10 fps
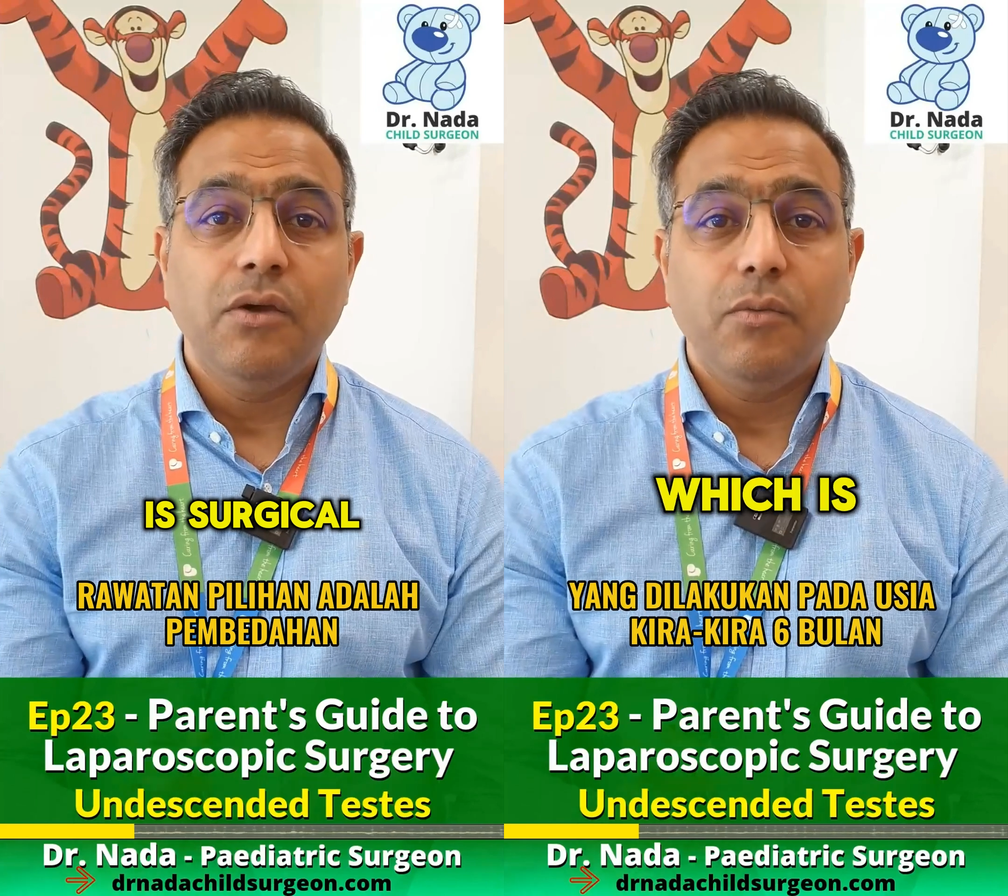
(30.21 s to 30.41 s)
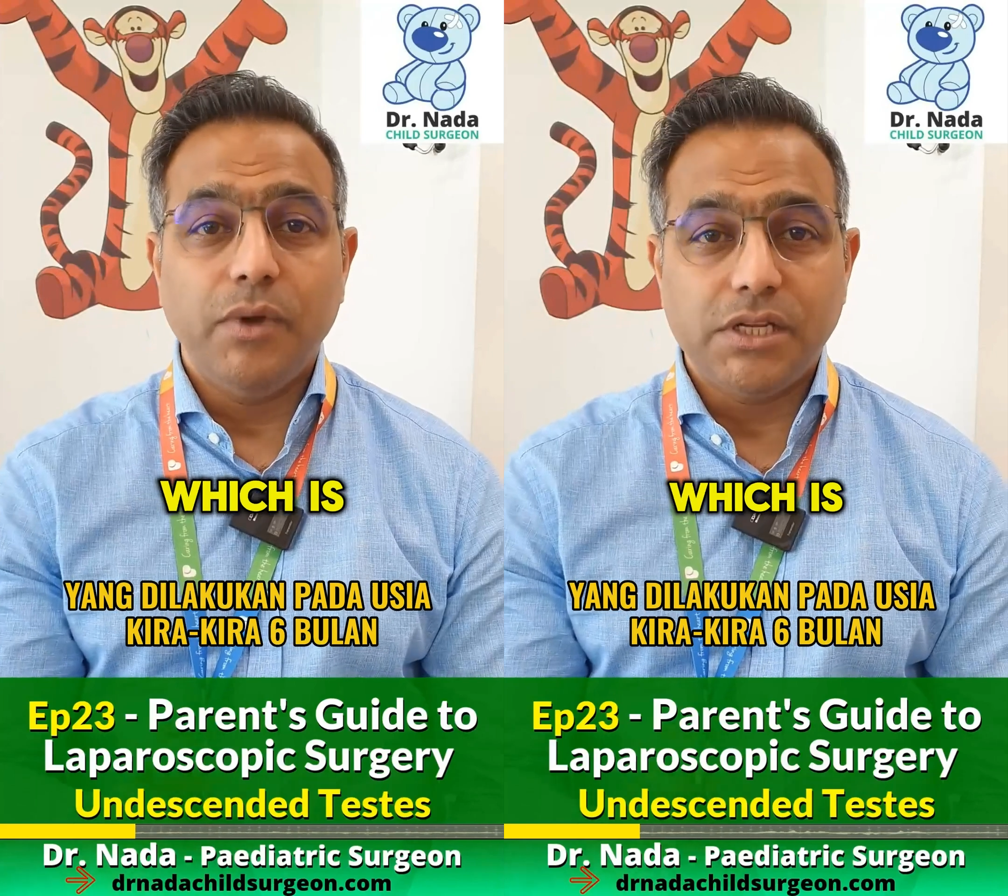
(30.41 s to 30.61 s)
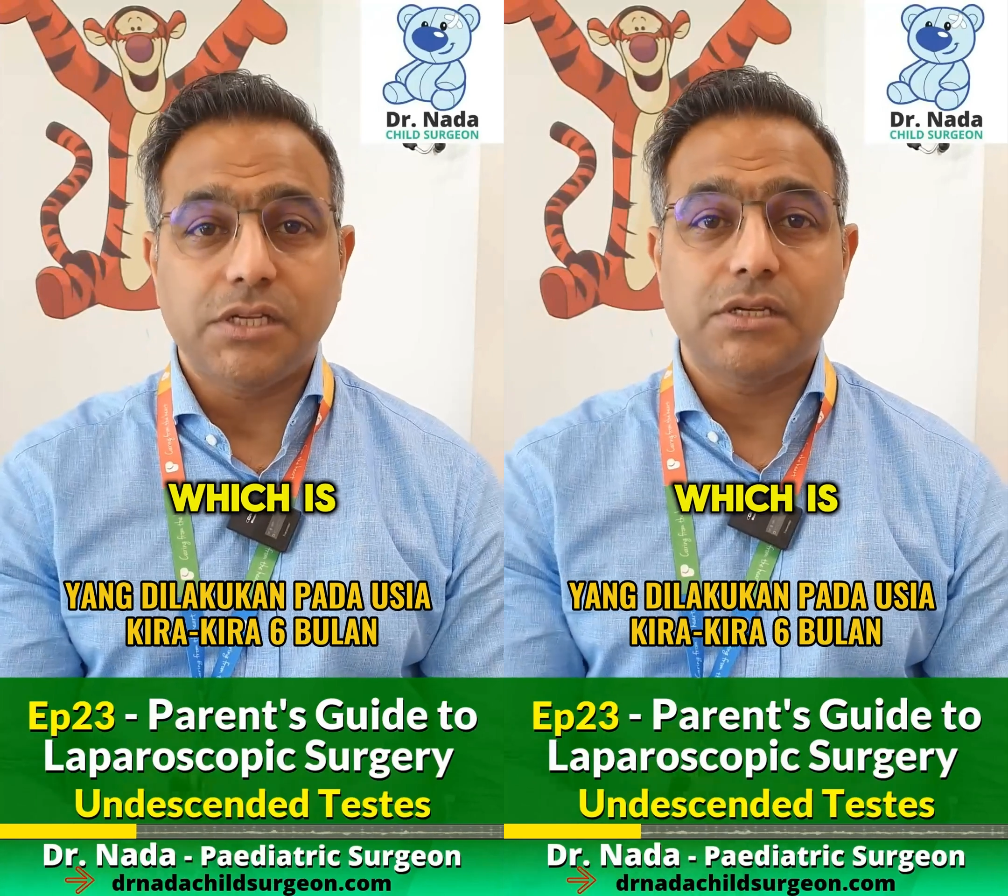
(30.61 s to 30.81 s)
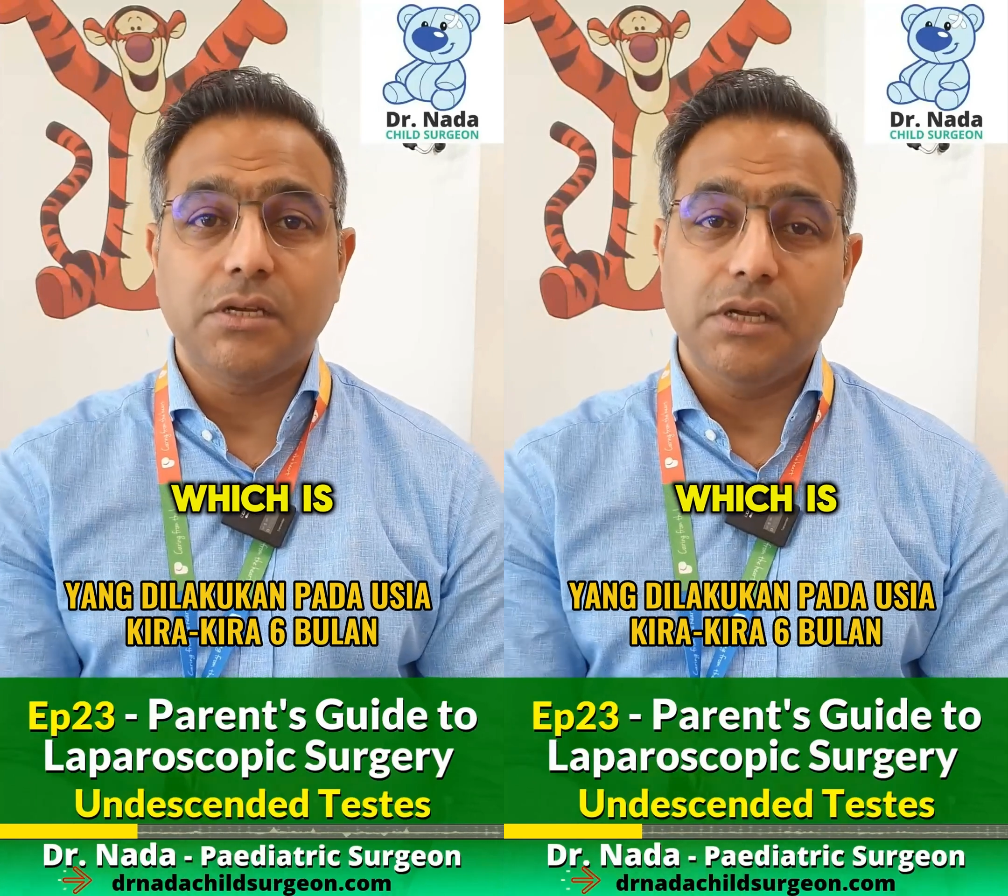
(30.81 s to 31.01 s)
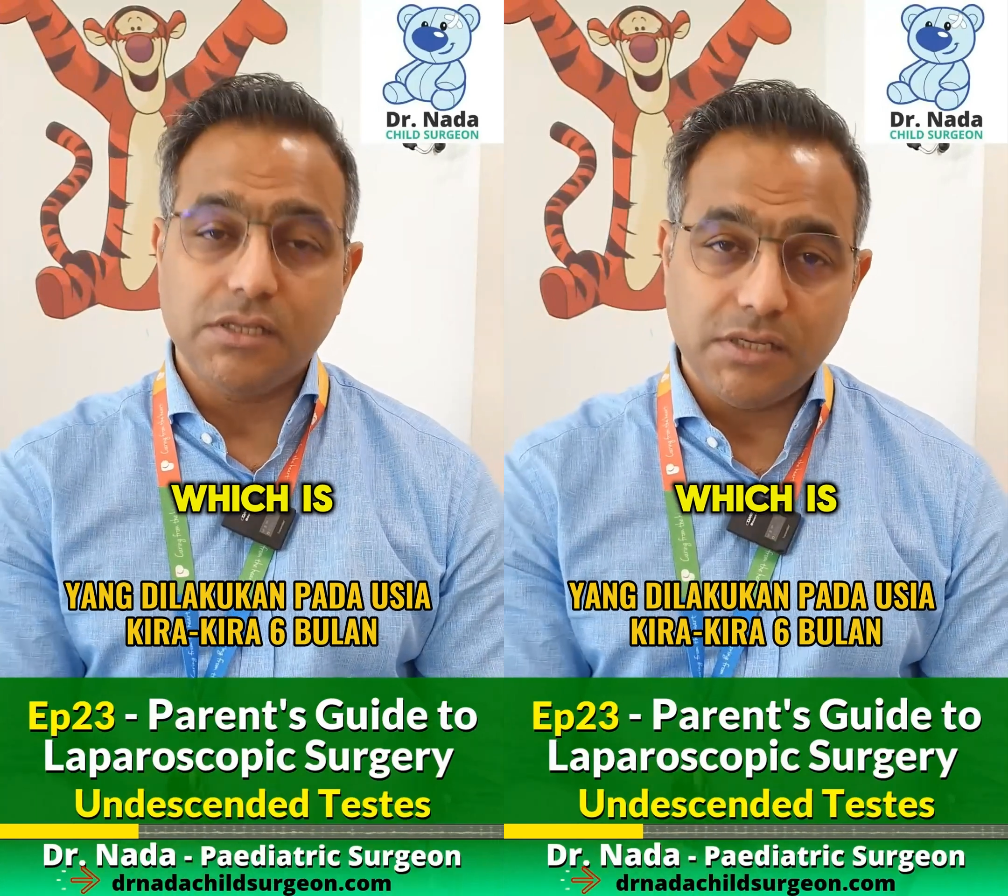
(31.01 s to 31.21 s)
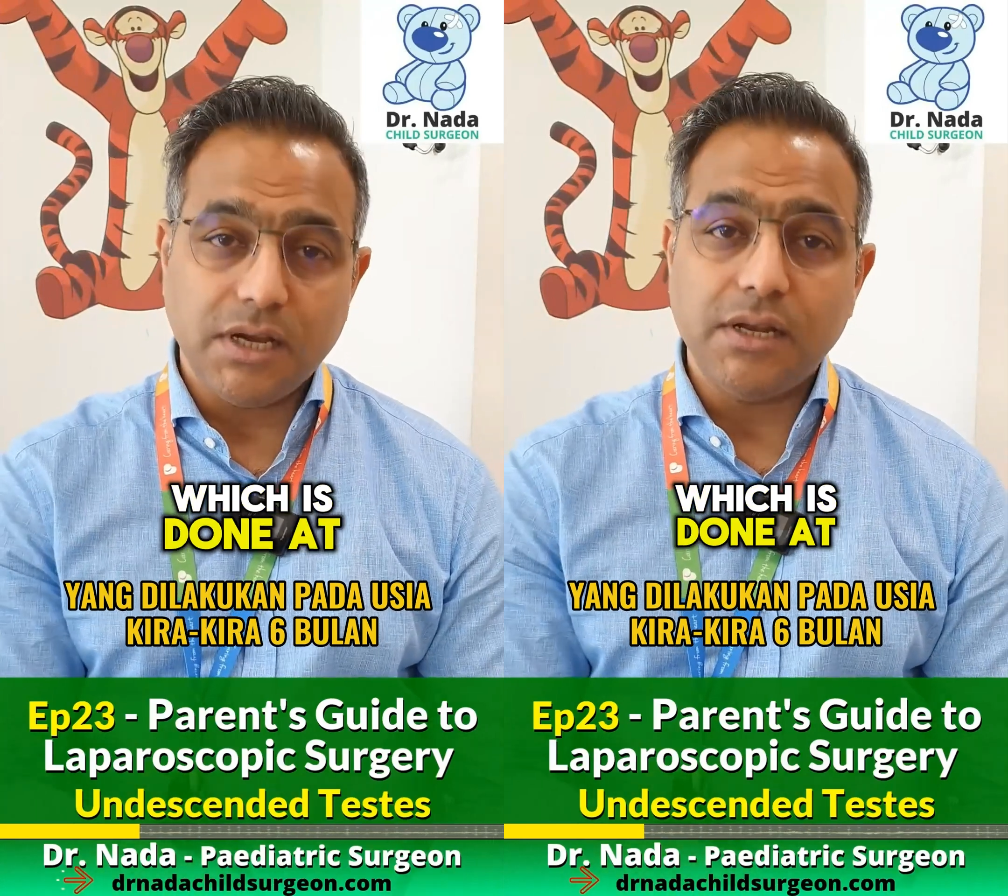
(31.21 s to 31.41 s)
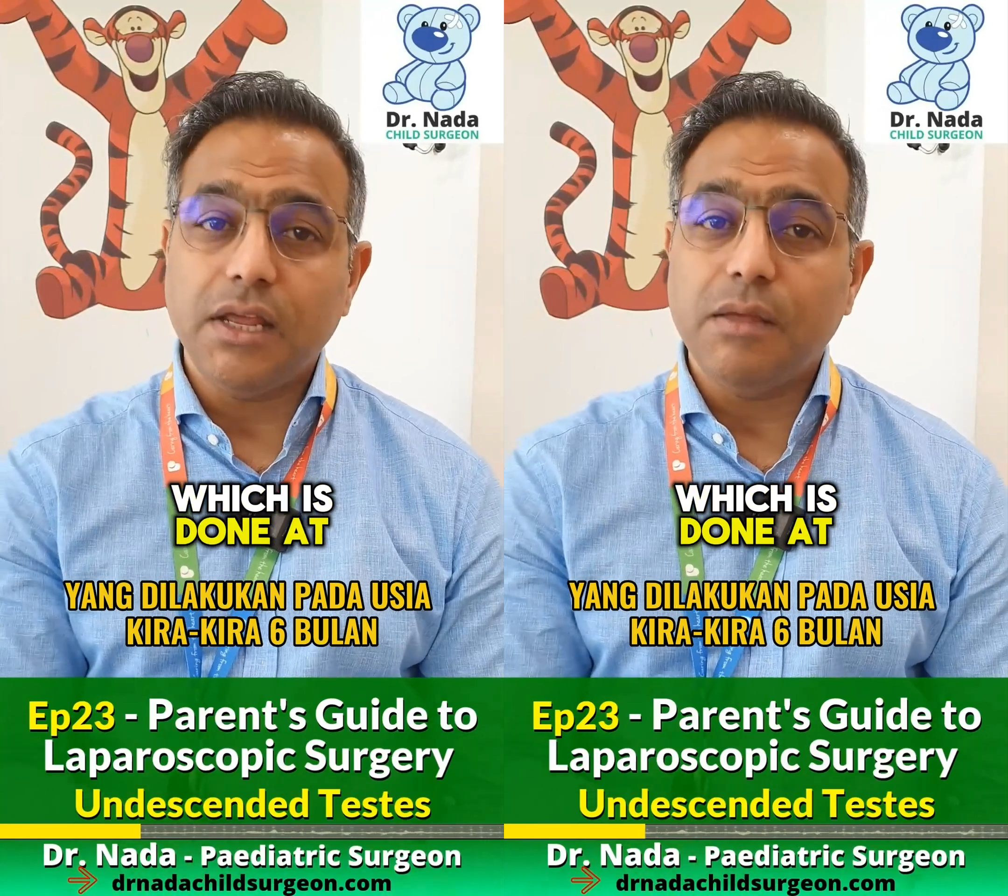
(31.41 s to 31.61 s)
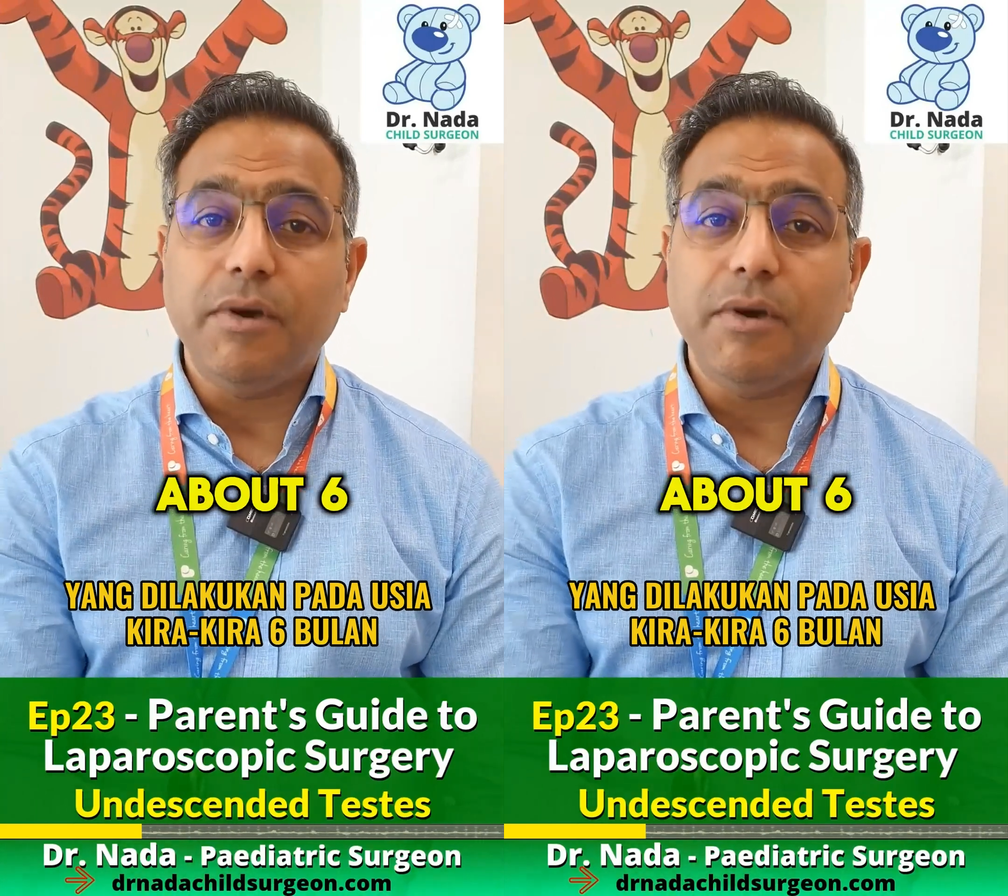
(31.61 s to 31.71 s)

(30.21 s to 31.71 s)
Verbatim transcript: which is done at